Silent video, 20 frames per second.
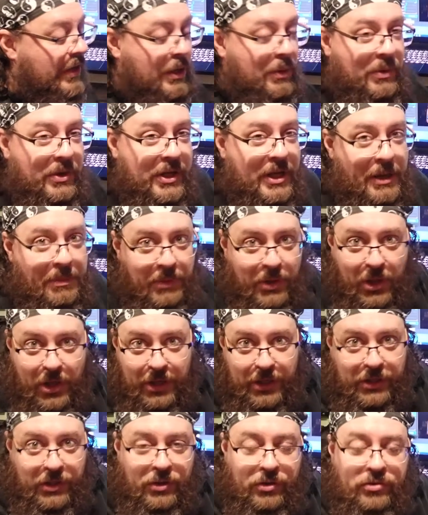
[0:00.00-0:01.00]
anyone to come
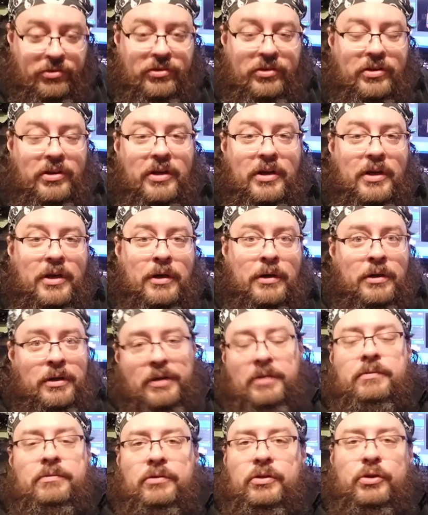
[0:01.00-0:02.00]
along and use it.
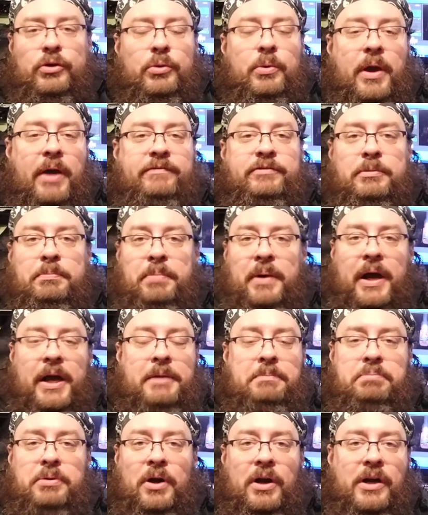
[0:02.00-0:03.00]
You do have to
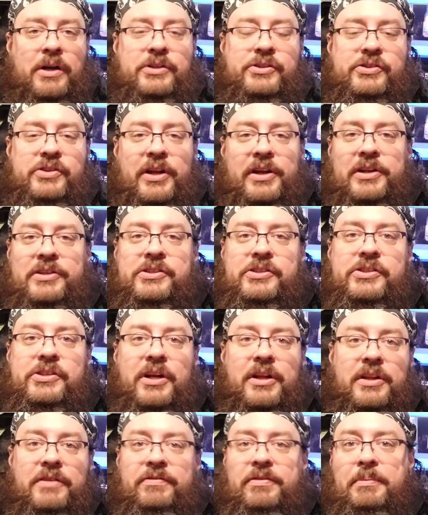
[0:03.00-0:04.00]
buy parts, not
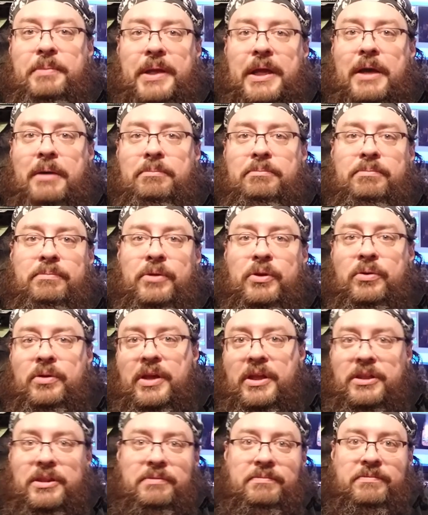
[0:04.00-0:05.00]
necessarily from him. You can
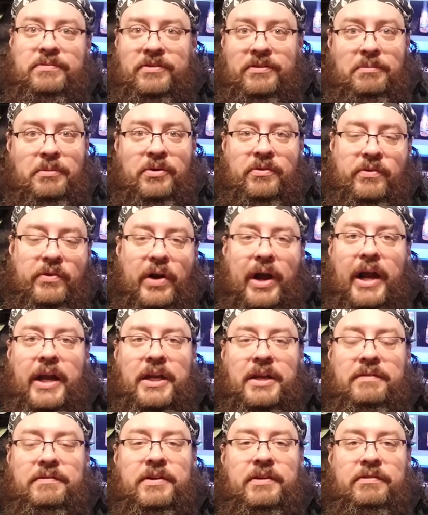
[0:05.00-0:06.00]
get them from a
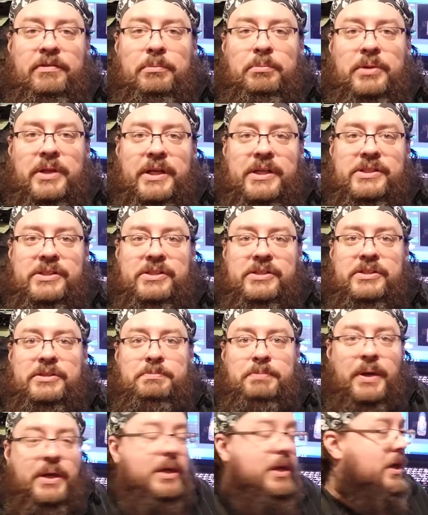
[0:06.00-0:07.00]
variety of different places.
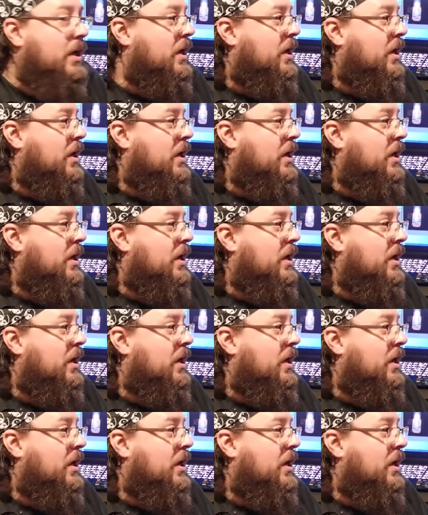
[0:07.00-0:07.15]
But